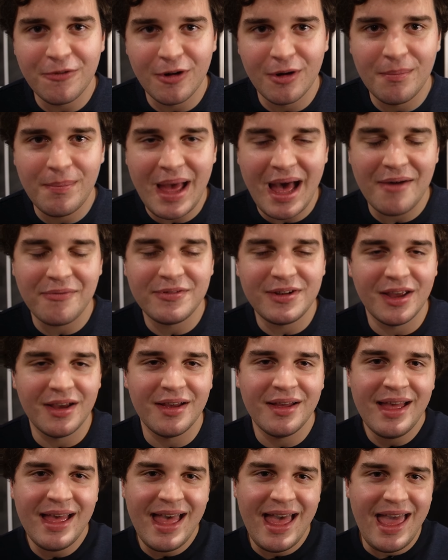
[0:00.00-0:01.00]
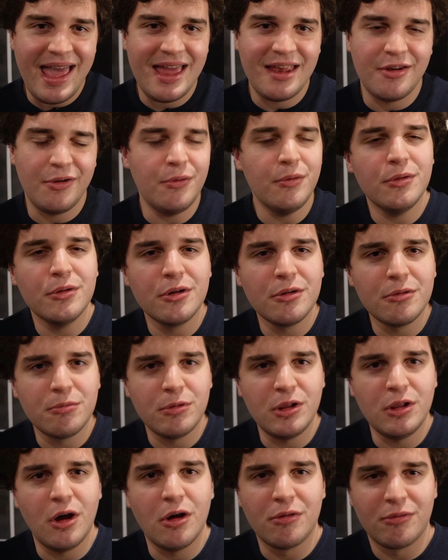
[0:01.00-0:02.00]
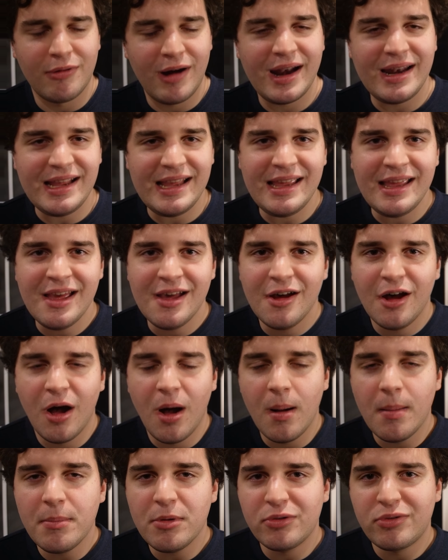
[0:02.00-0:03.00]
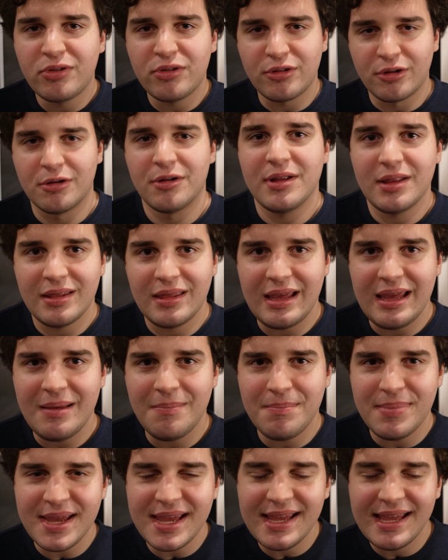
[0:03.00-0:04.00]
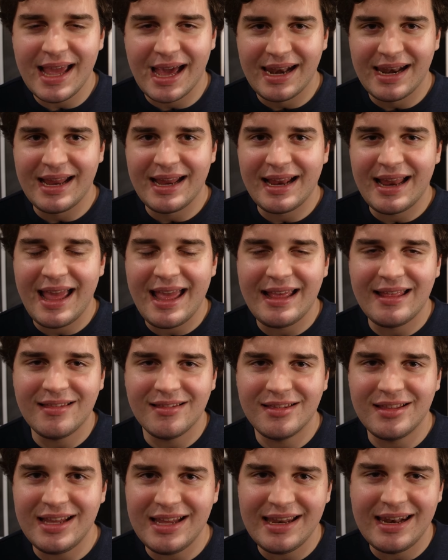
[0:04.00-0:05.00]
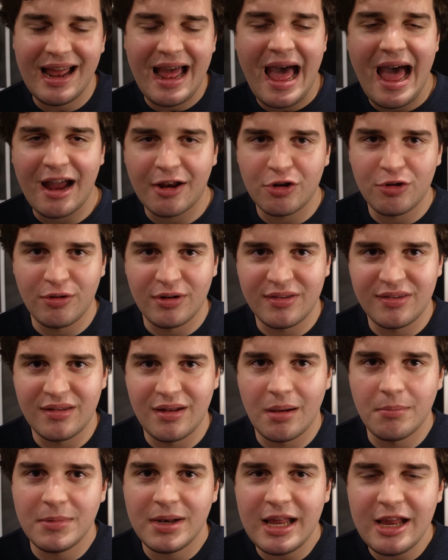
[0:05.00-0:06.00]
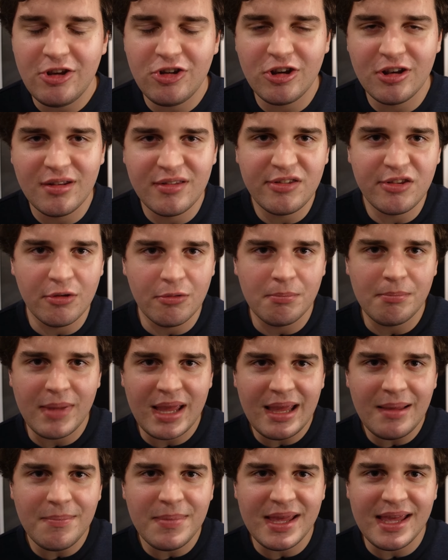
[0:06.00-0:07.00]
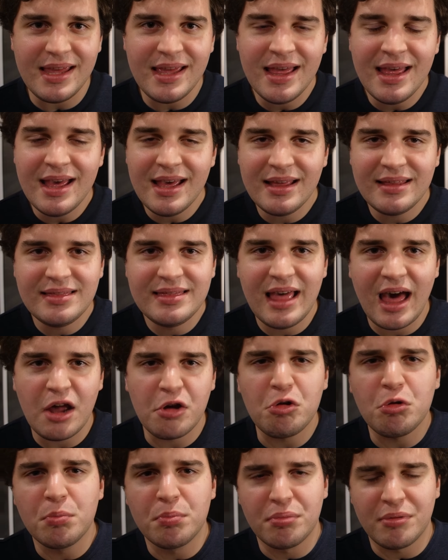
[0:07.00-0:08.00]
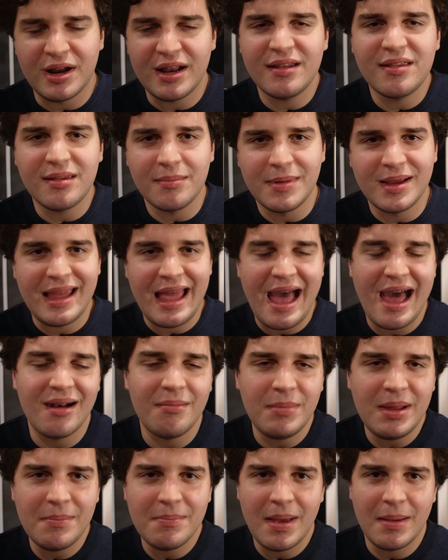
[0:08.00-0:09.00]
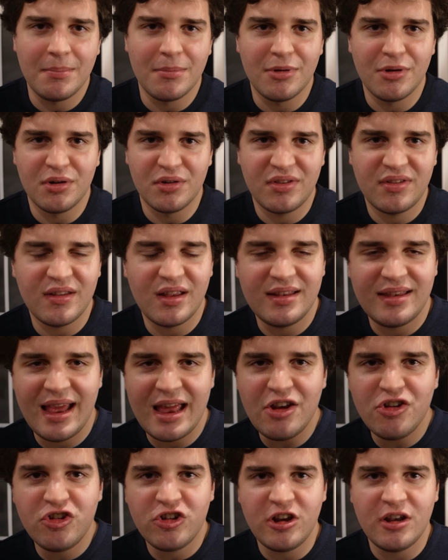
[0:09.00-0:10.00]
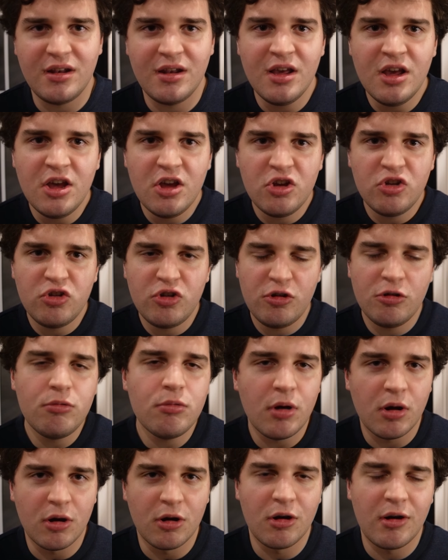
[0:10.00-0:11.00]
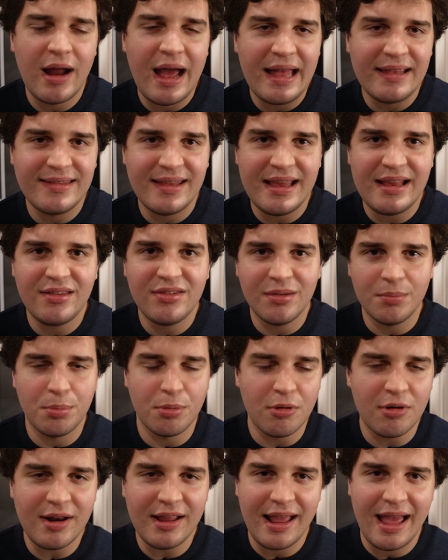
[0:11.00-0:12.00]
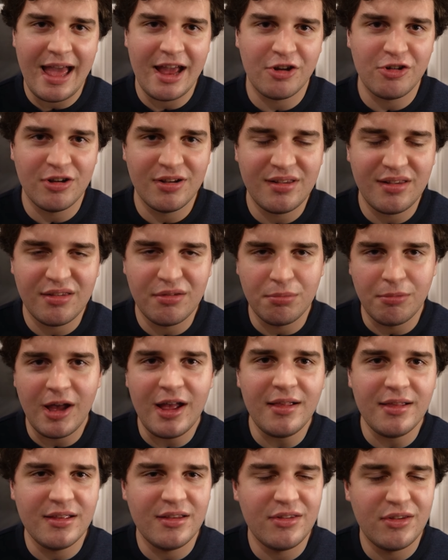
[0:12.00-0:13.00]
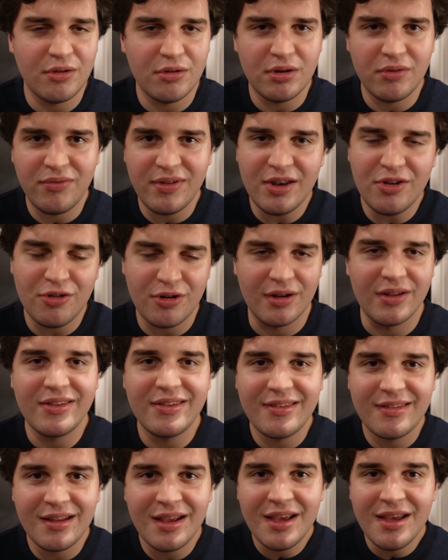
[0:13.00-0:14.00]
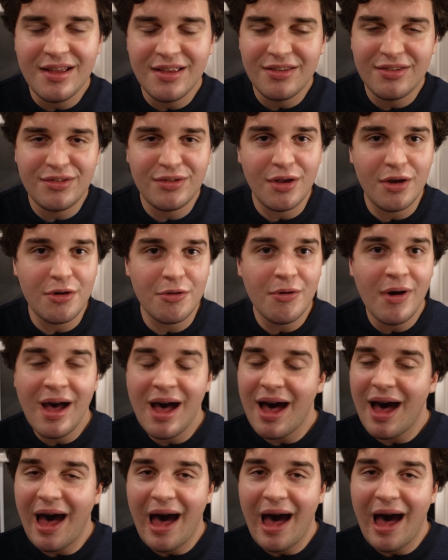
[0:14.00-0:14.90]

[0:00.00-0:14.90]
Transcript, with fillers: for a BAFTA, and Hüller will already almost certainly be getting a lead actress nomination, so maybe that'll bring some Academy members' attention to her as a supporting actress as well in Zone of Interest. So